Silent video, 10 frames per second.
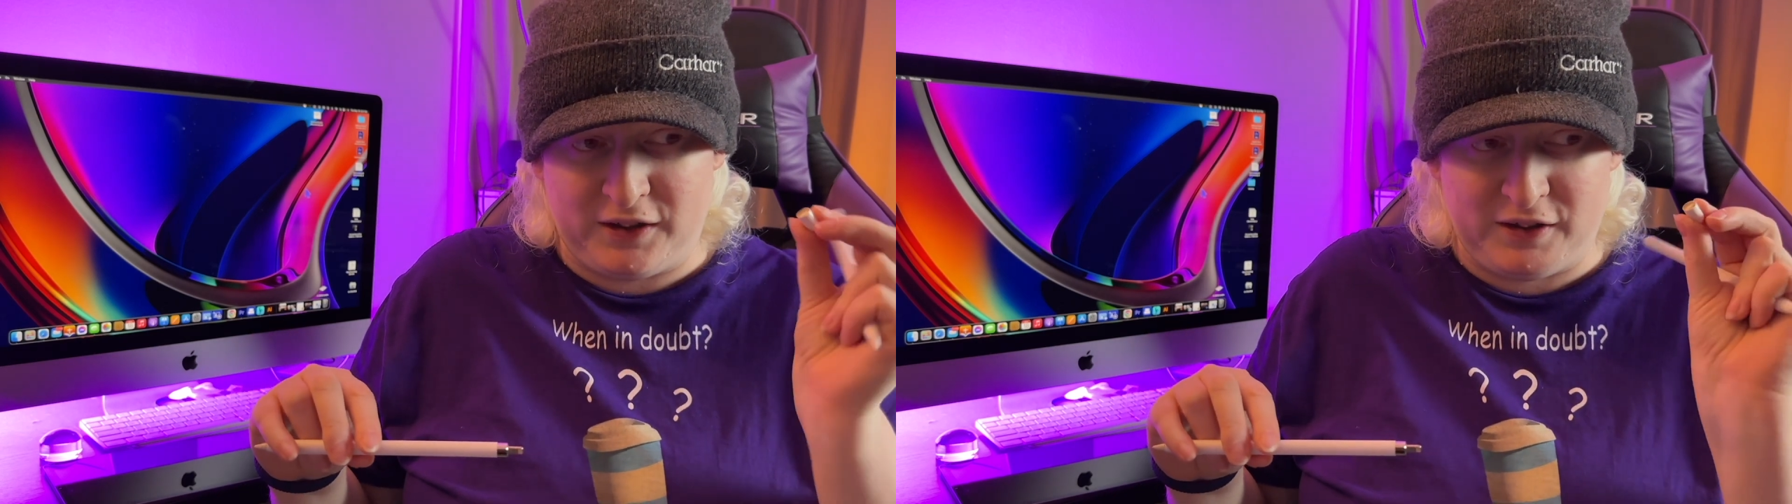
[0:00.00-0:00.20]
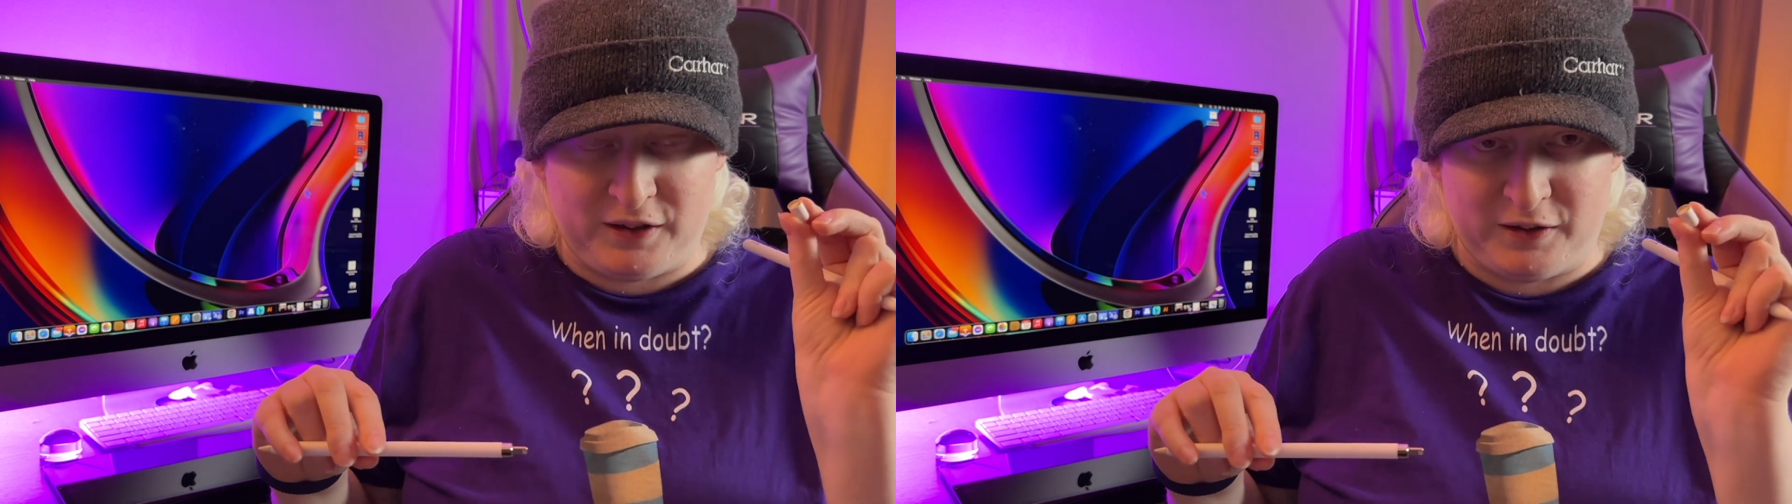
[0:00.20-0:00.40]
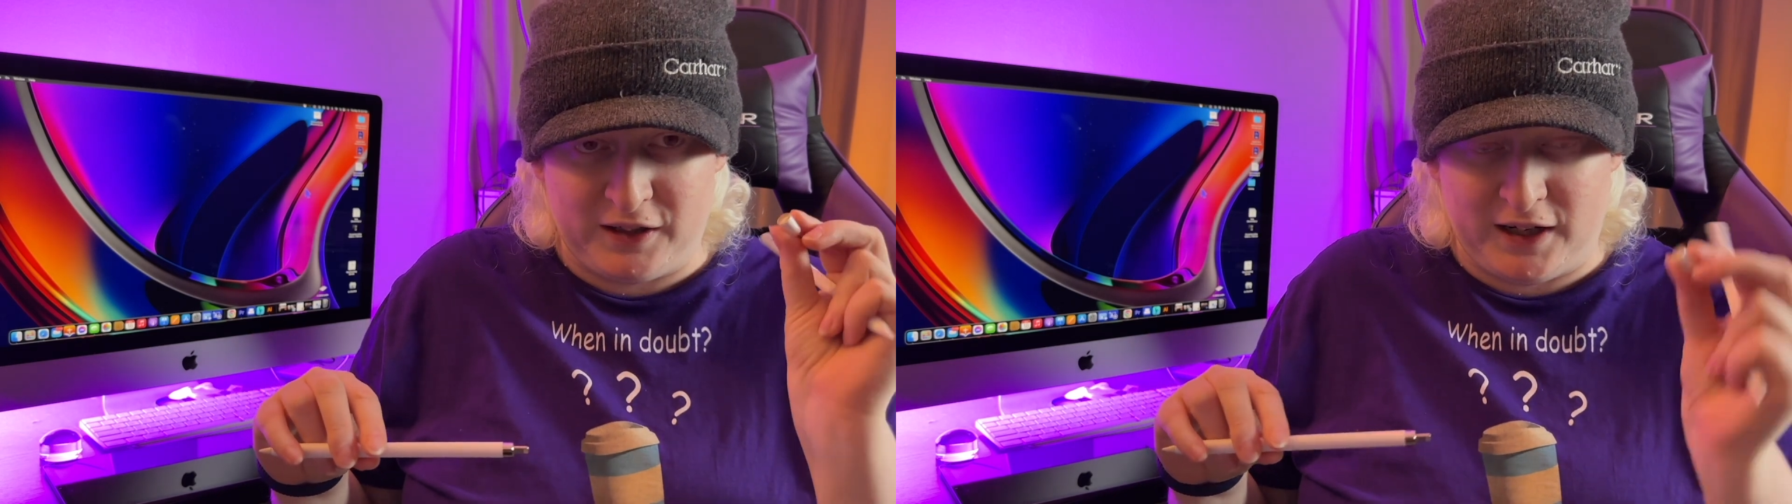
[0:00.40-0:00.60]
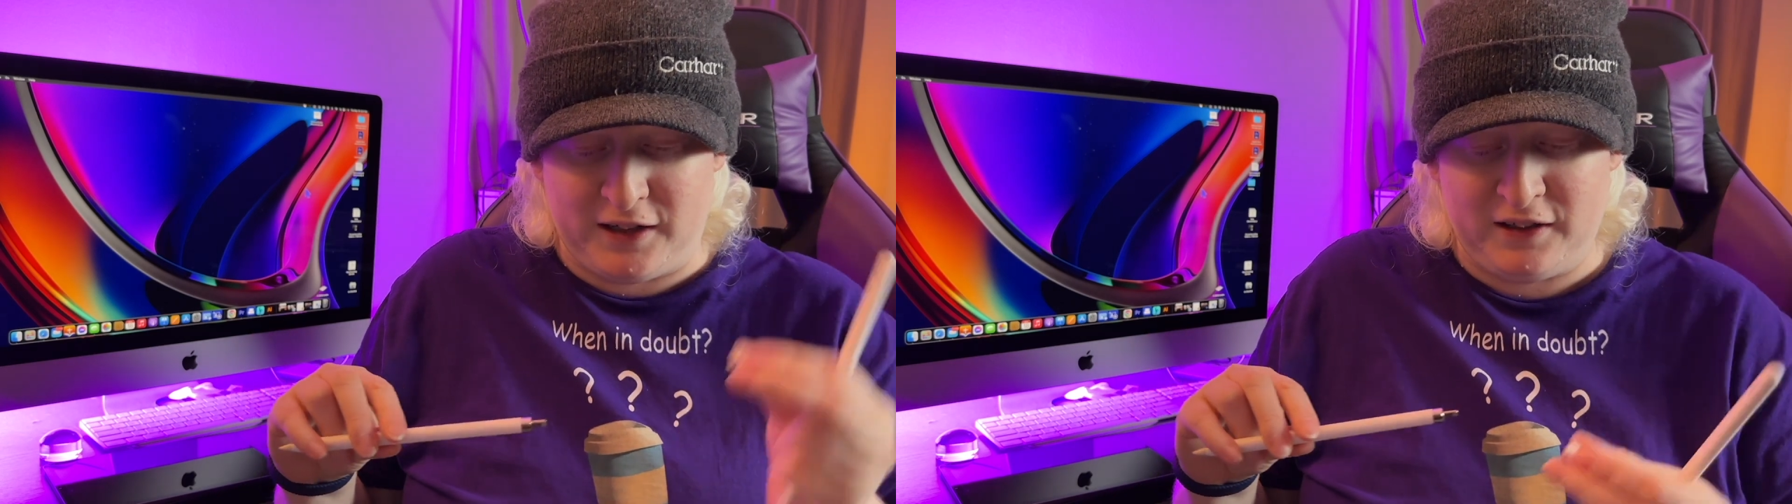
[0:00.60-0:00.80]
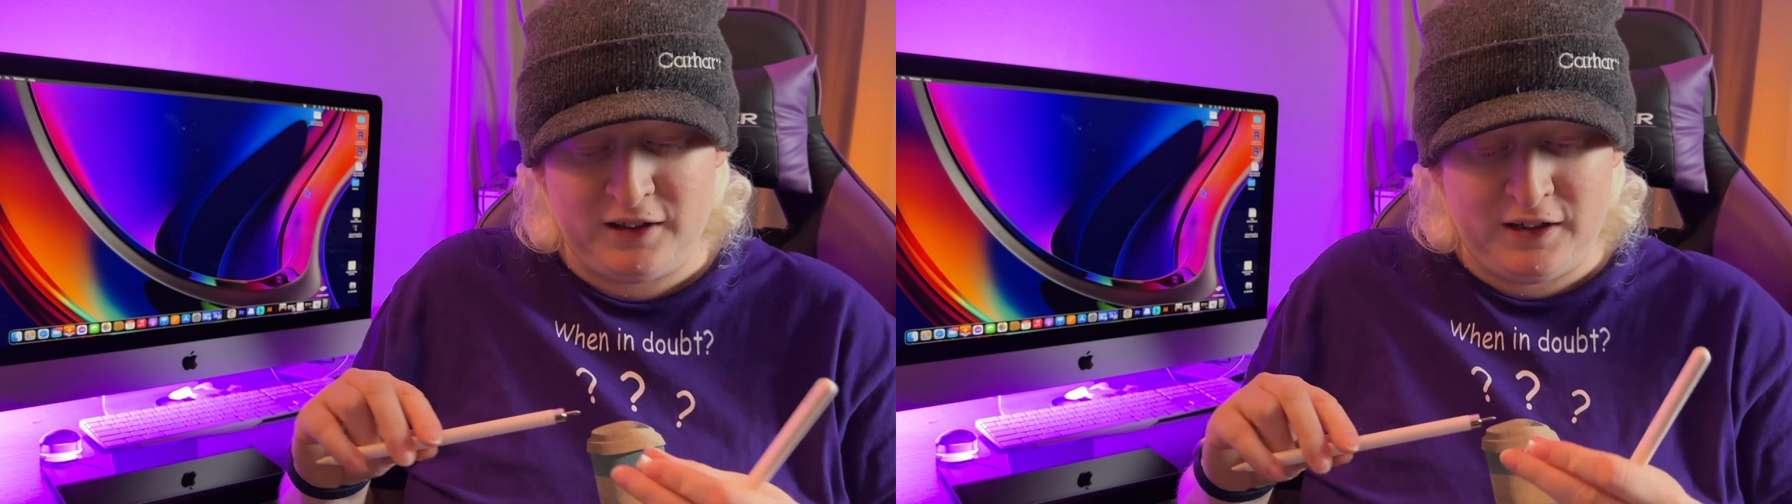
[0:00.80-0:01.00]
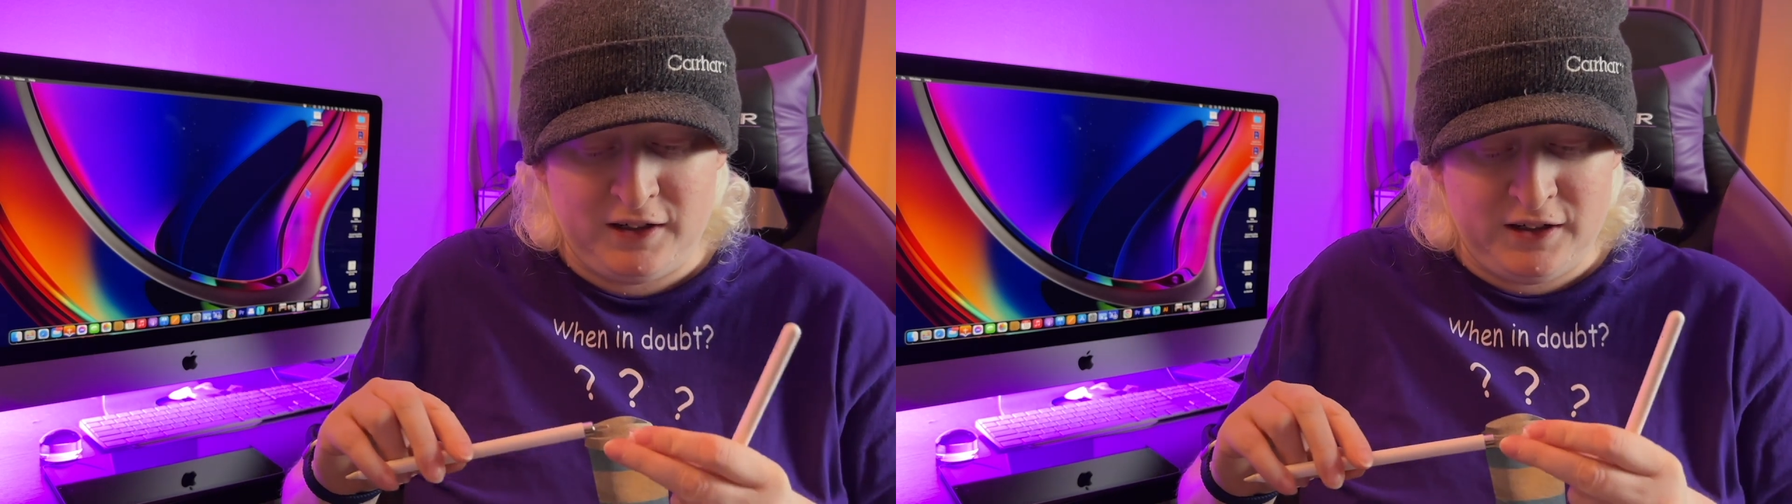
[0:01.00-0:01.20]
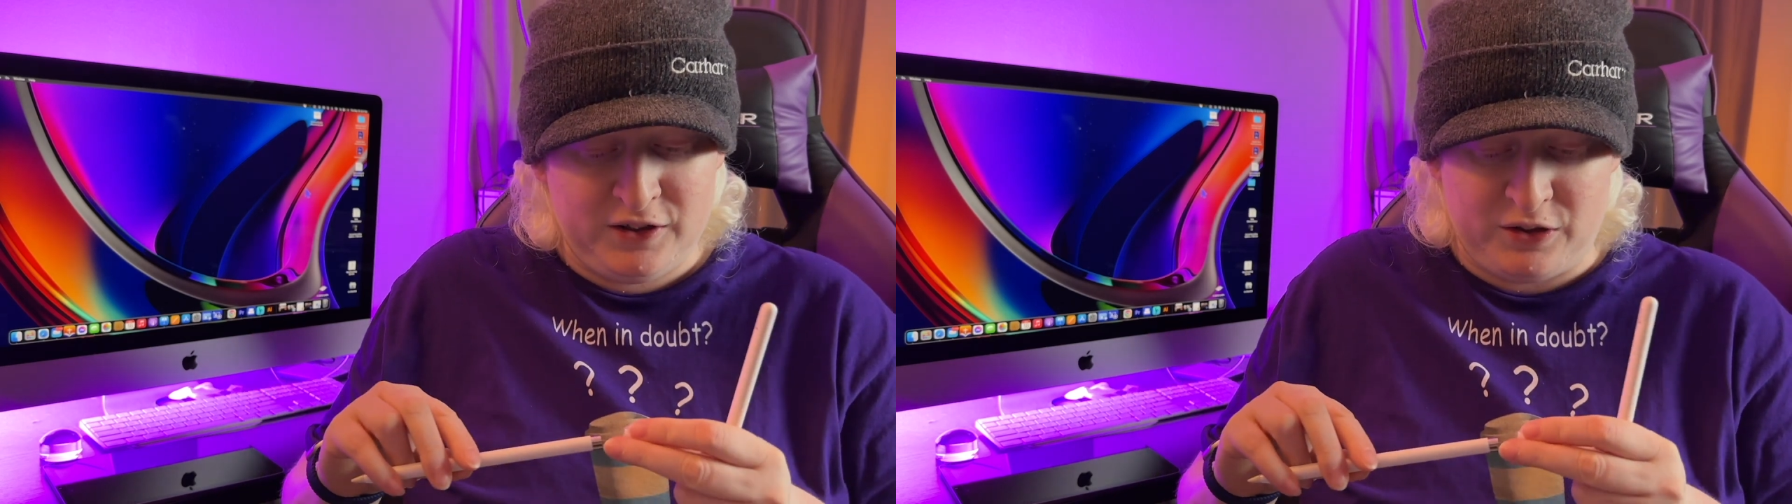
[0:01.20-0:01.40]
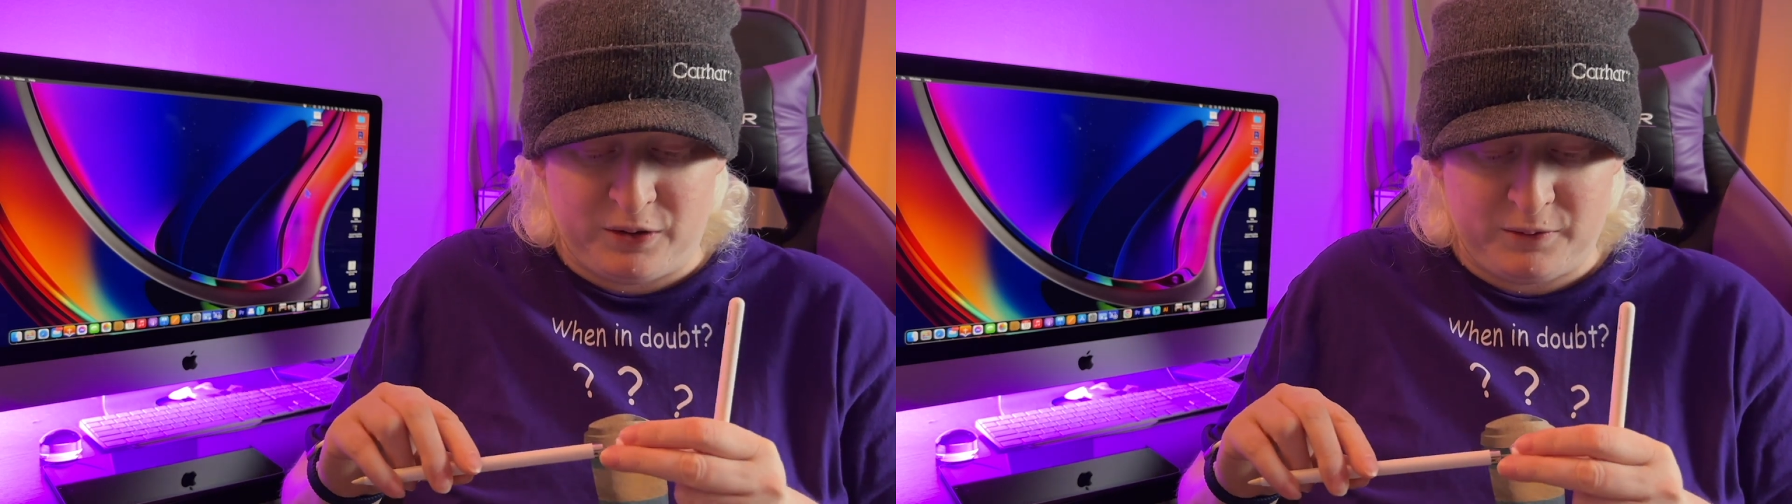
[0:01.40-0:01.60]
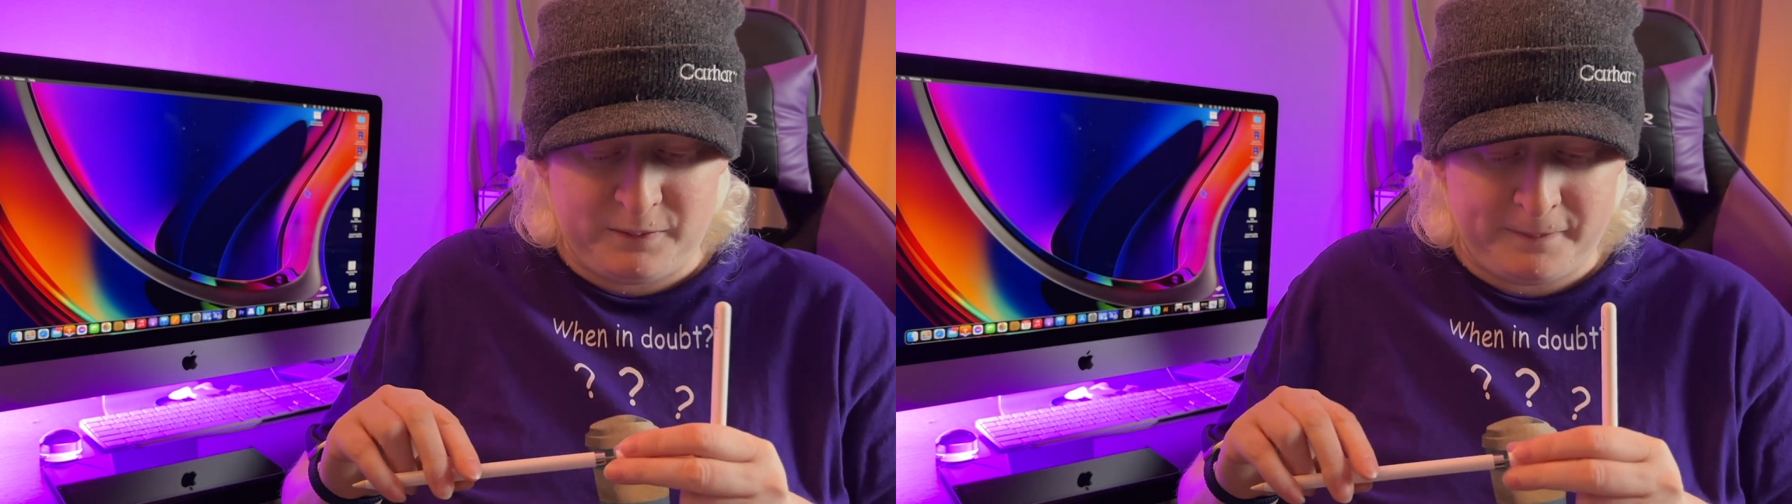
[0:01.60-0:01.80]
this little guy. So